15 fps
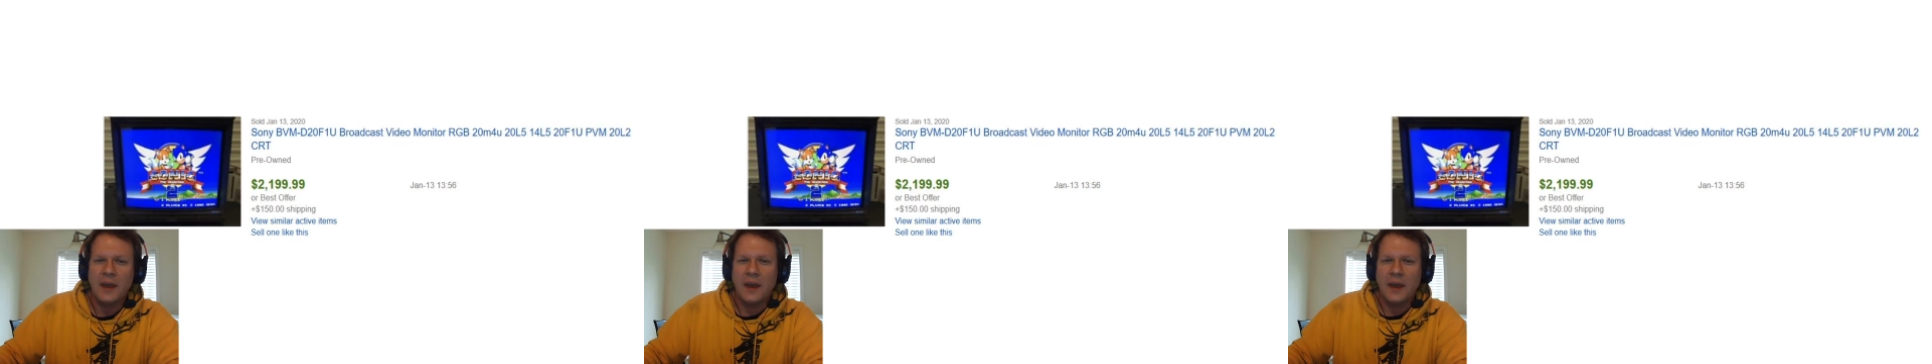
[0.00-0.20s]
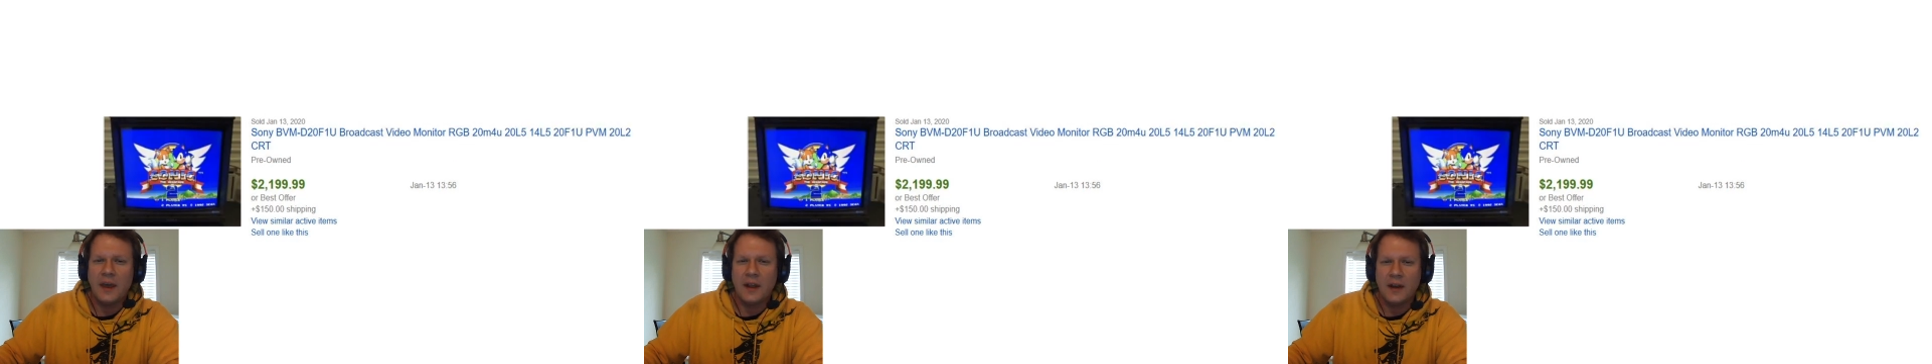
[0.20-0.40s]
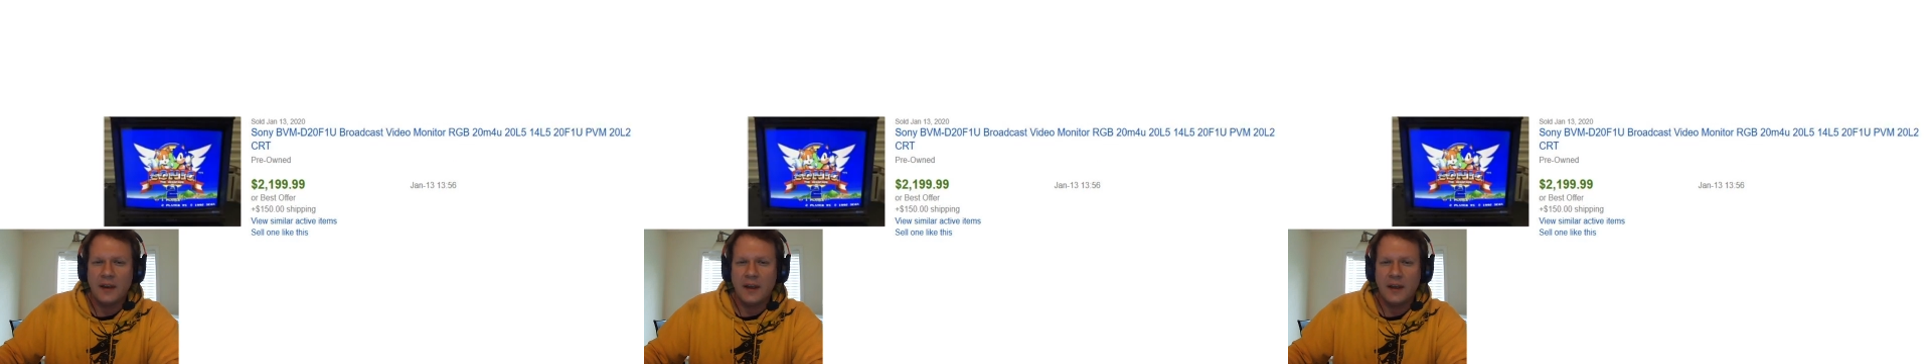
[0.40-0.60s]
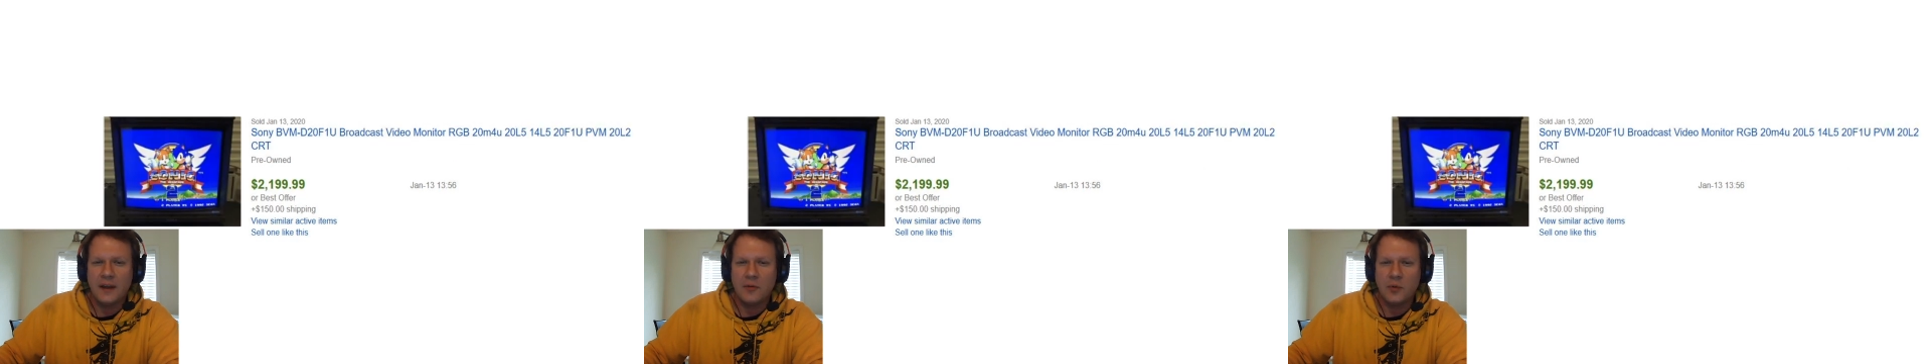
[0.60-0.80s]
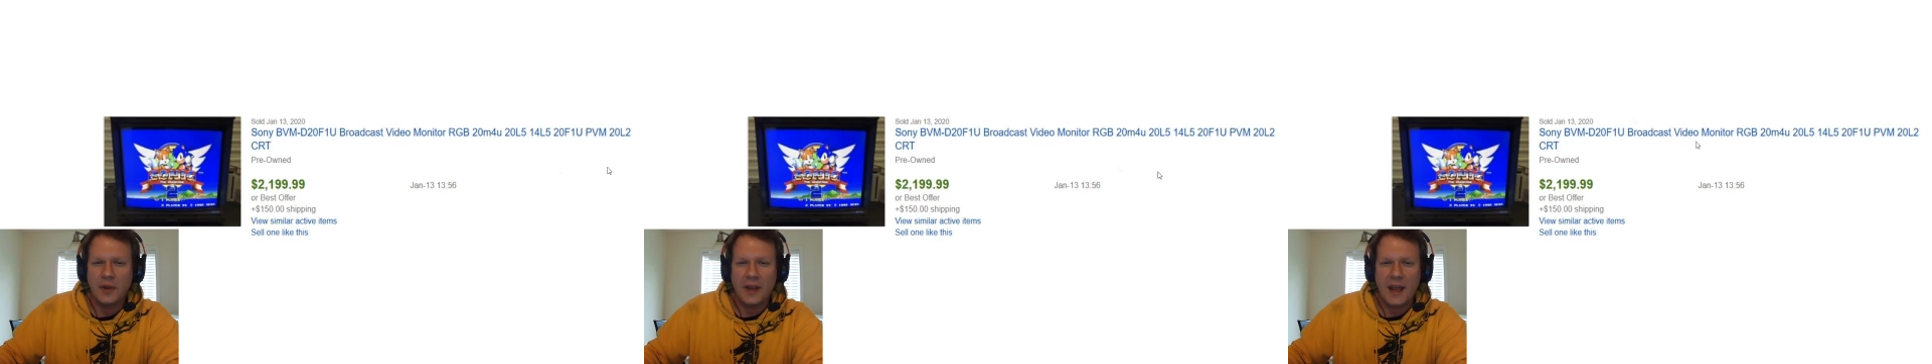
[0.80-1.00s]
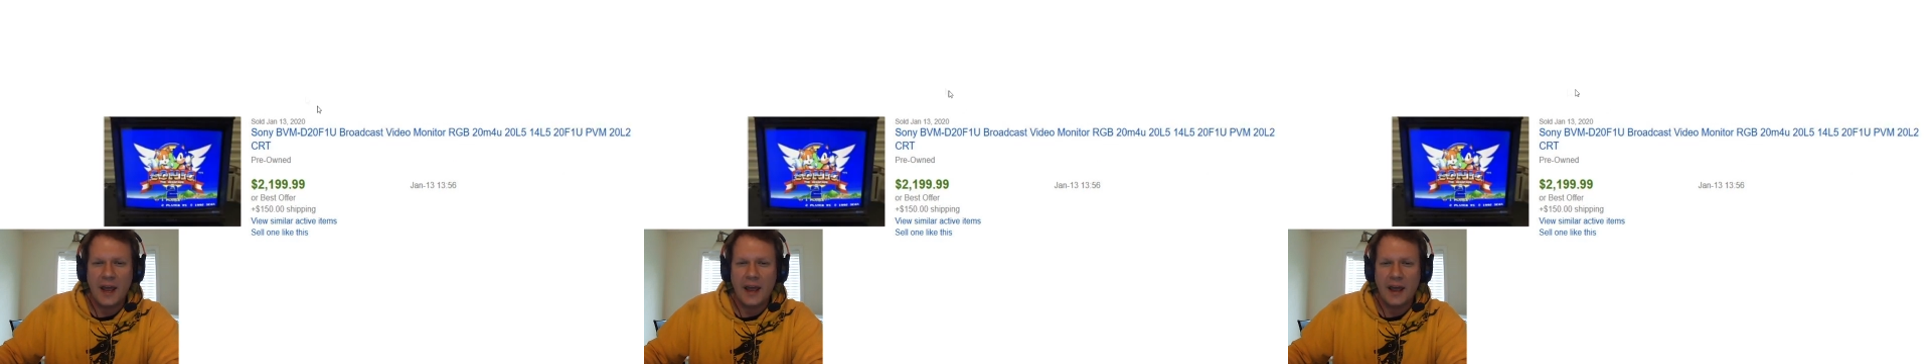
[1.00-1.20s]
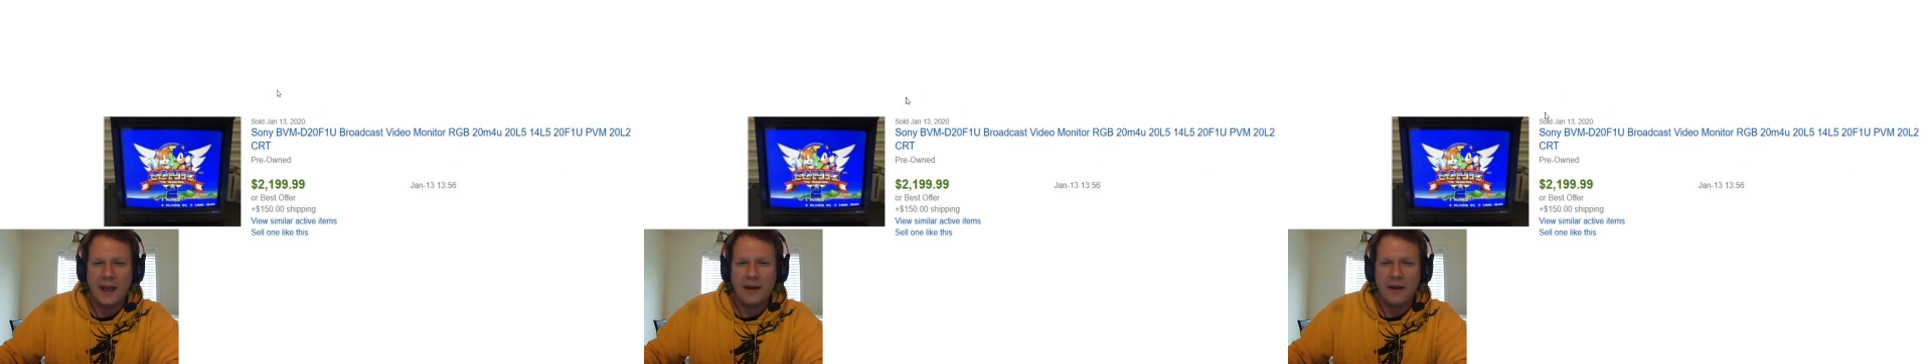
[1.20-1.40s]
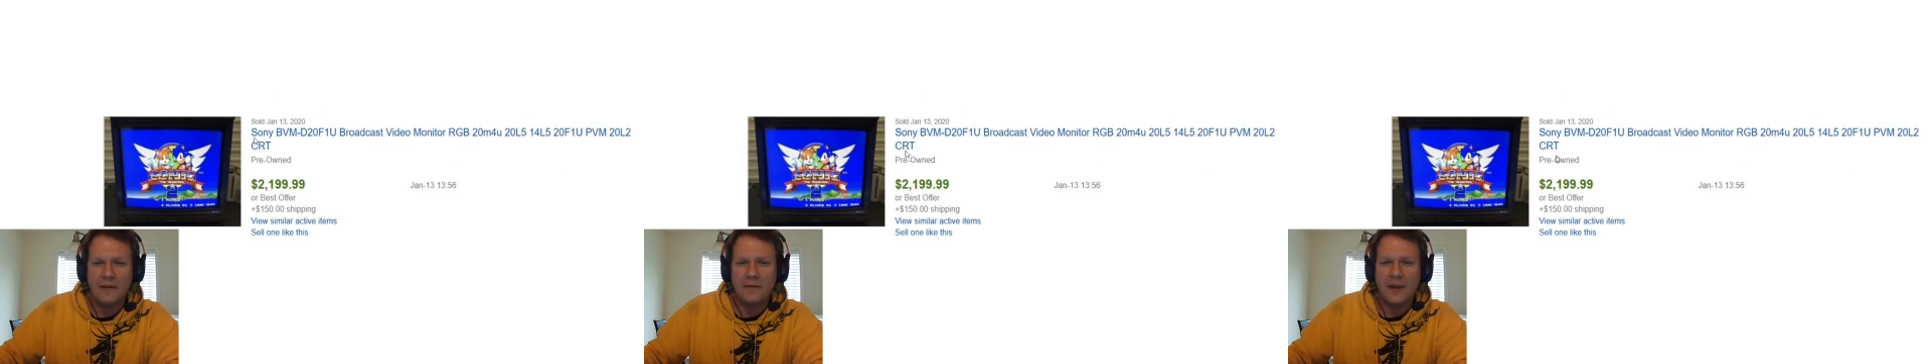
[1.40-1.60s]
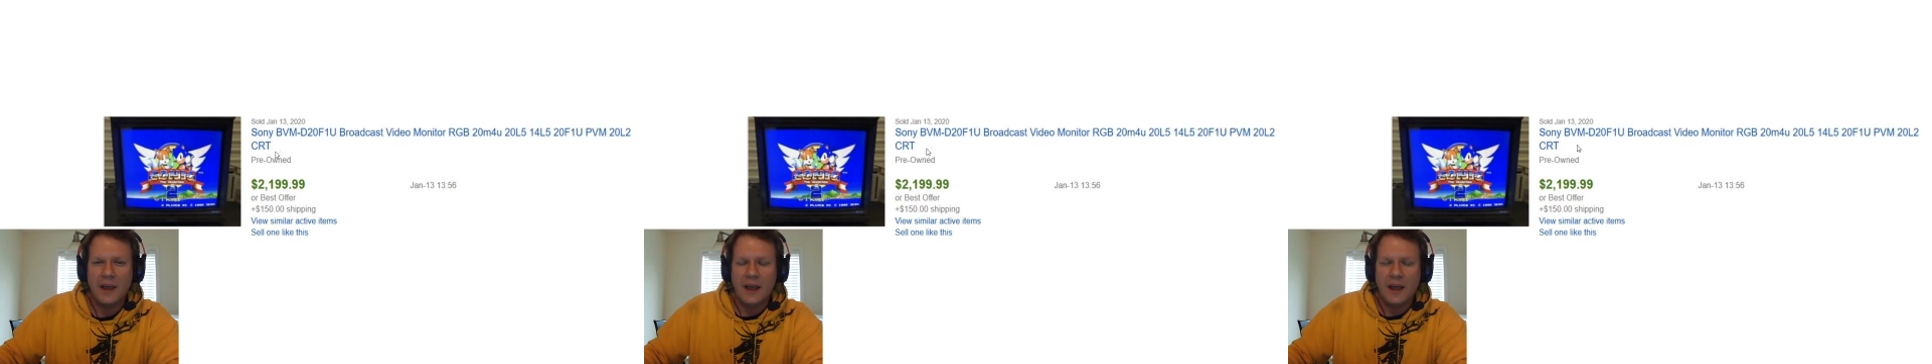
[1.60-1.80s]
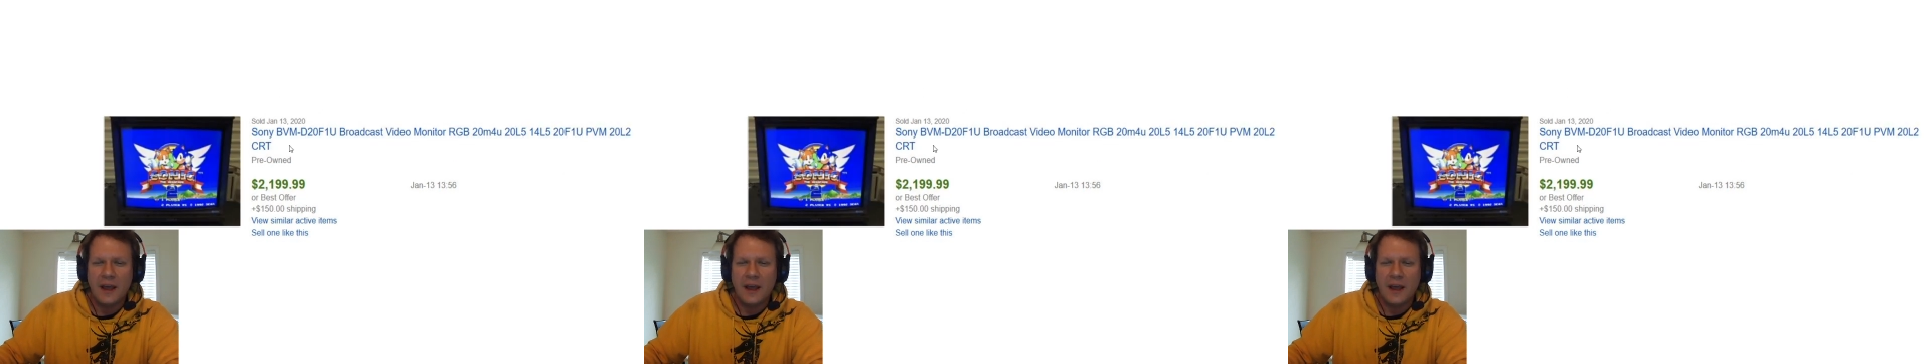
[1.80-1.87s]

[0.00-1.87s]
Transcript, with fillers: And then we have